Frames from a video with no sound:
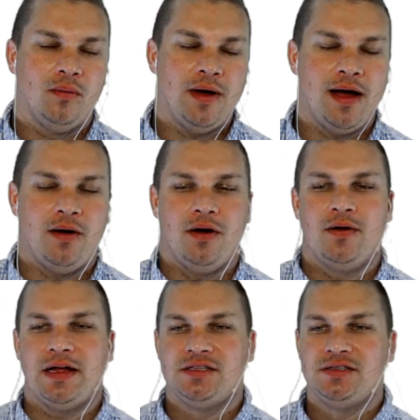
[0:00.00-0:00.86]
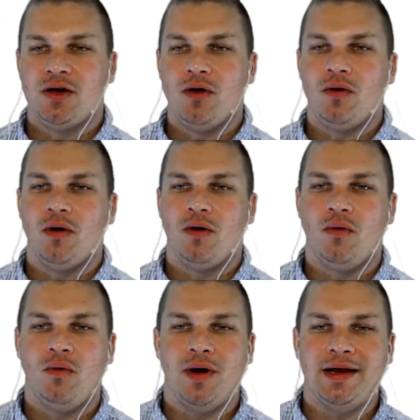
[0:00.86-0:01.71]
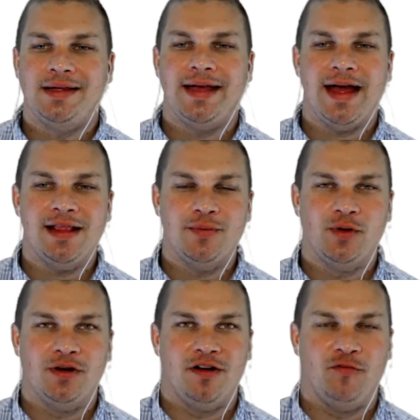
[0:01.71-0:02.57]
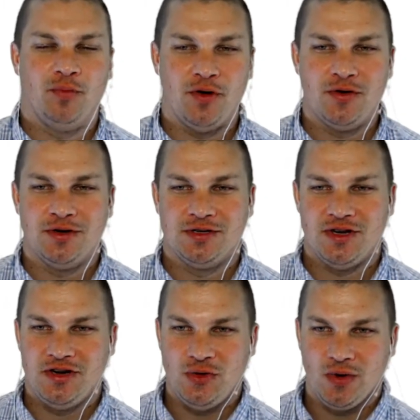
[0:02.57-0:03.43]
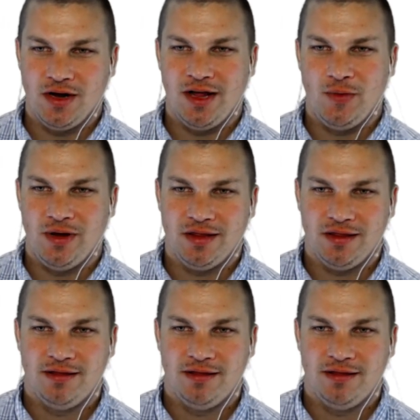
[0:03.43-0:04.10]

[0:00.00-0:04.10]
Wow. Okay. So what caliber of brokers are you working with?